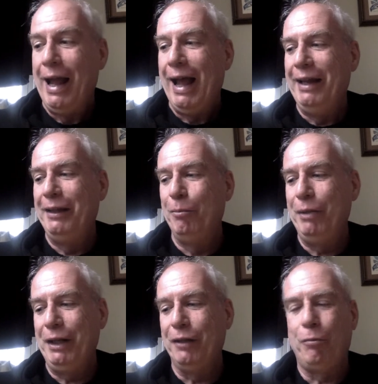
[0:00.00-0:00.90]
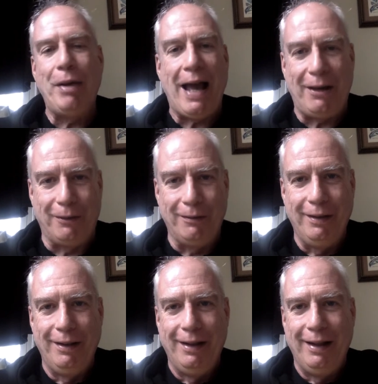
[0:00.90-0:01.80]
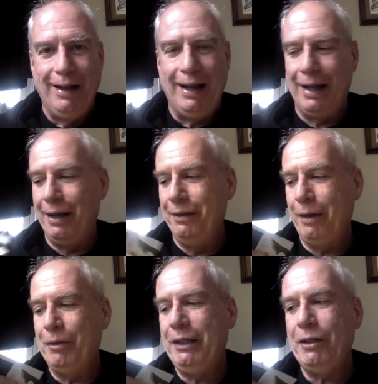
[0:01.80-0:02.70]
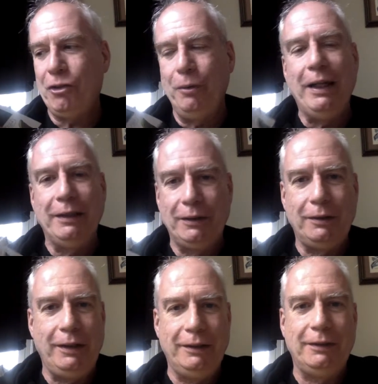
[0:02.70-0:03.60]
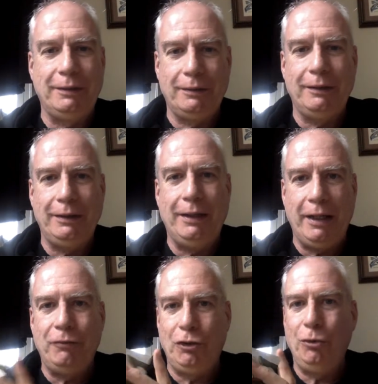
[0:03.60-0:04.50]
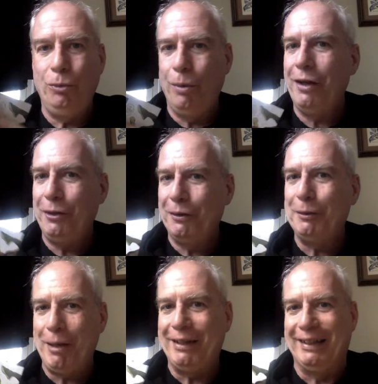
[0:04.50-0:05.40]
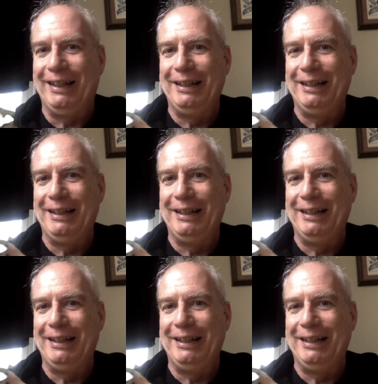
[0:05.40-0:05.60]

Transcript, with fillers: And in the middle of battle, uh, I mean, the issue is is it gives you what you're expecting.